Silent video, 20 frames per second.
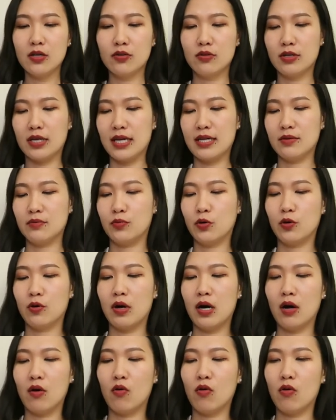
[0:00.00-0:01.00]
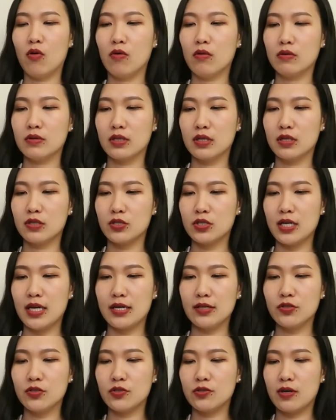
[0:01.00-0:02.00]
you can pull out all the
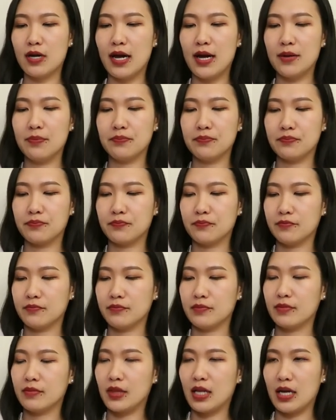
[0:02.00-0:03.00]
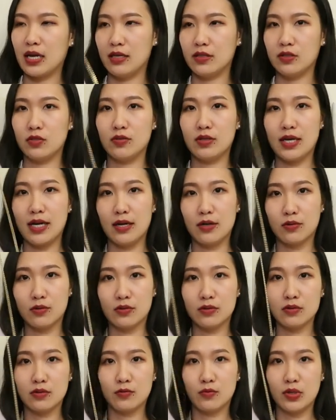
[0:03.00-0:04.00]
chain strap and you can
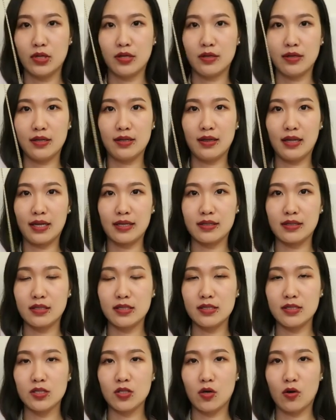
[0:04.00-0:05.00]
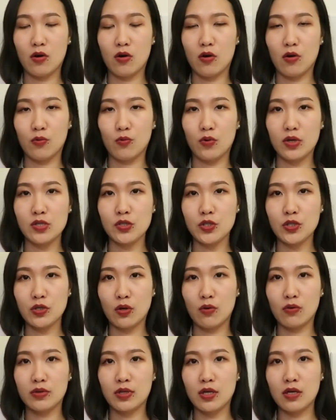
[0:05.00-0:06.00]
wear it like this on one
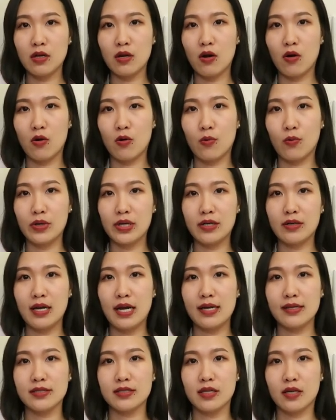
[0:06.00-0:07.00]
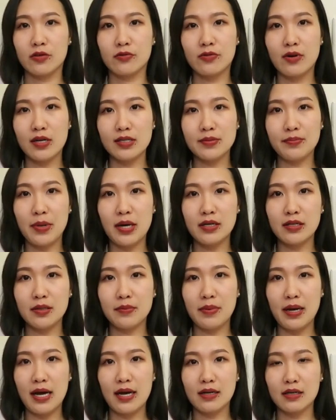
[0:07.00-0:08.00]
shoulder or wear it as a crossbody
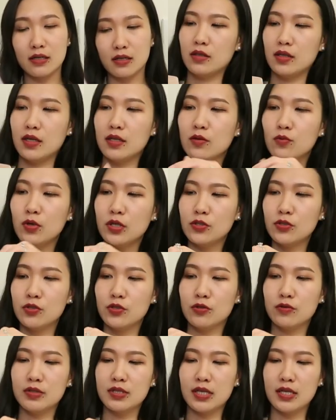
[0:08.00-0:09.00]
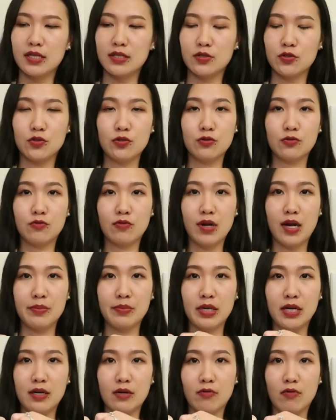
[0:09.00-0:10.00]
bag another way to use it is to
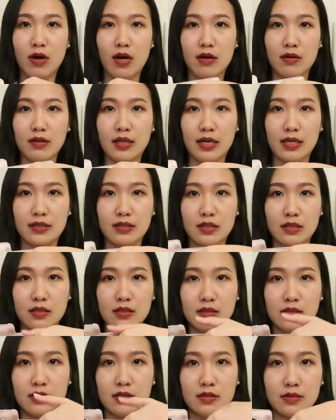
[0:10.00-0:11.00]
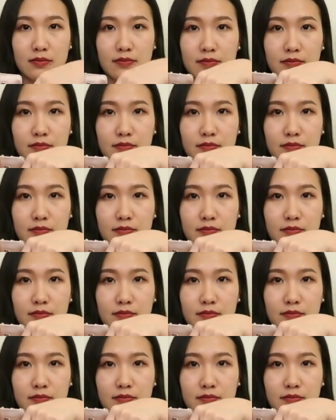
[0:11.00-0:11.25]
wrap it around like this